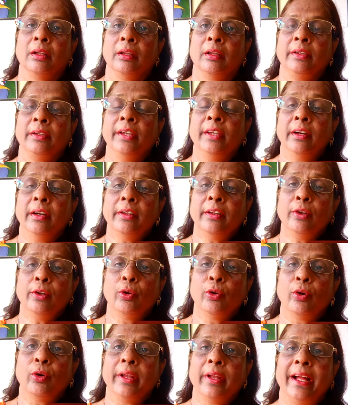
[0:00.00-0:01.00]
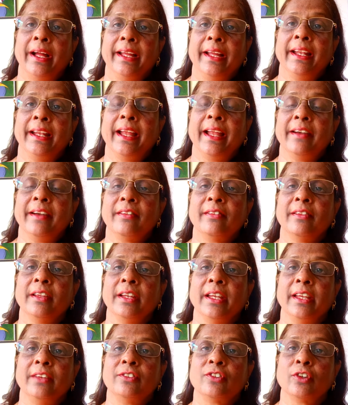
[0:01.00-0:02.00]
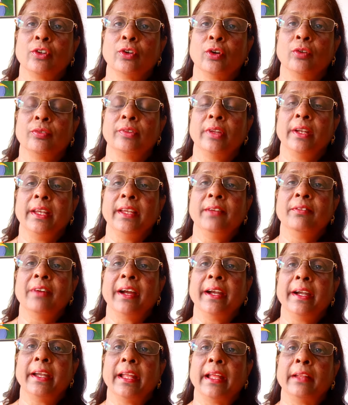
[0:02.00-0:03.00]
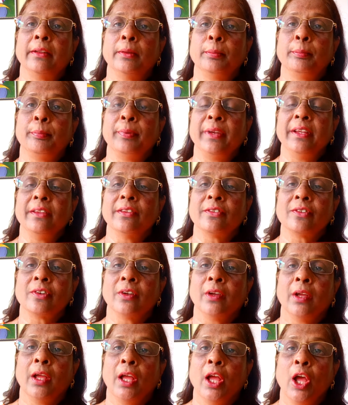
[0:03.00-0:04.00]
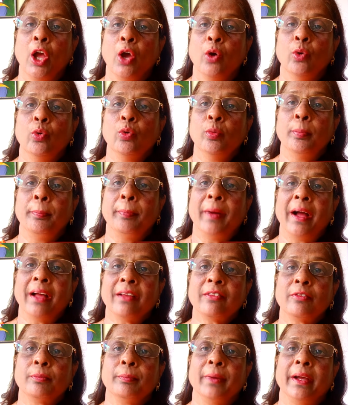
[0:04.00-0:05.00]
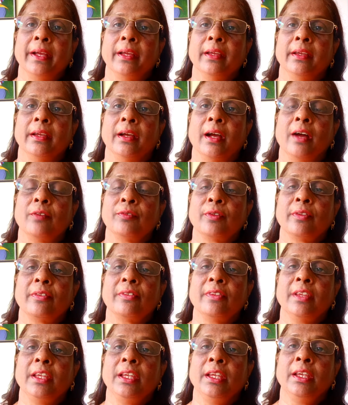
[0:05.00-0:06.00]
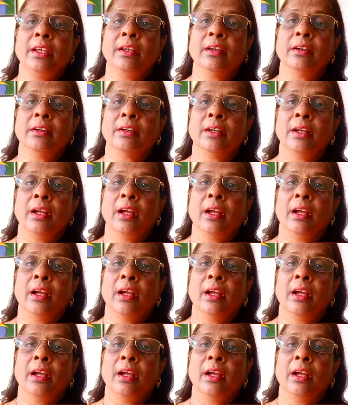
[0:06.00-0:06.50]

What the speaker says: Here the Lord highlights the nature of the Levite and the priest who pass by after seeing